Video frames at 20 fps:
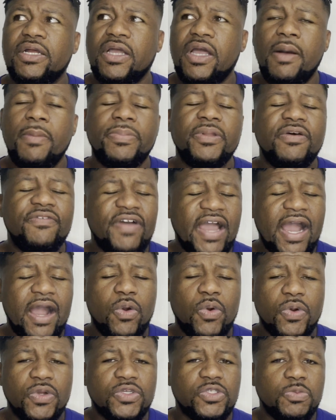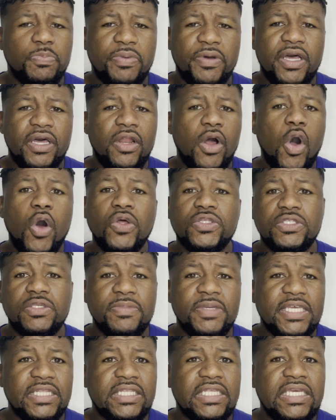a couple of hours, but
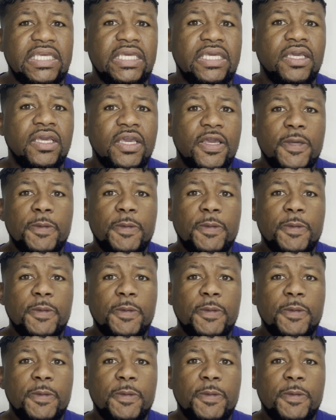ultimately